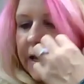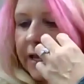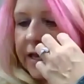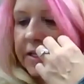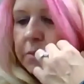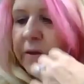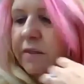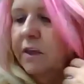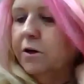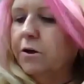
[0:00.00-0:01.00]
It has been
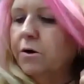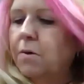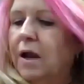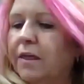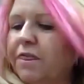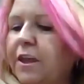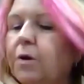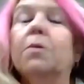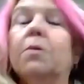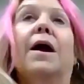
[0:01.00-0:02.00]

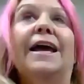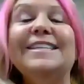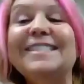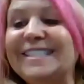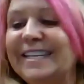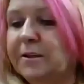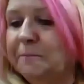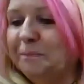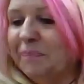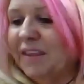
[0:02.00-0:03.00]
theorized
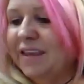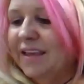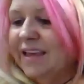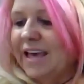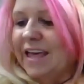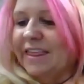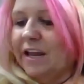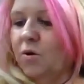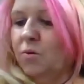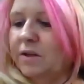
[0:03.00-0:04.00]
that
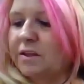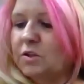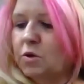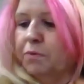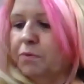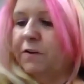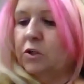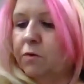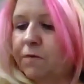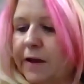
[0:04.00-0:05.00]
only the
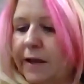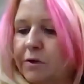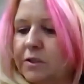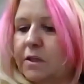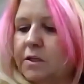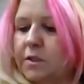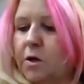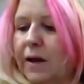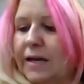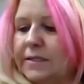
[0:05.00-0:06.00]
superficial fibers of the
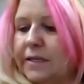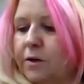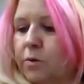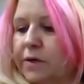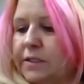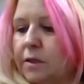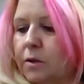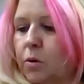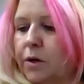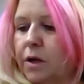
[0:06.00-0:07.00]
psoas increase the
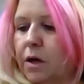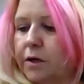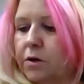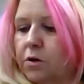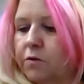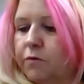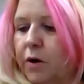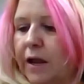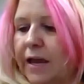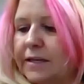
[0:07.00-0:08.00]
lordotic curve,
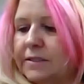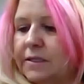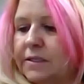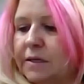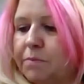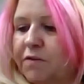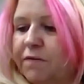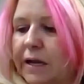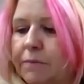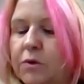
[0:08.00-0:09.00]
whereas the deeper
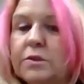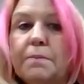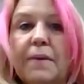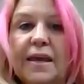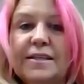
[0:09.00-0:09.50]
fibers may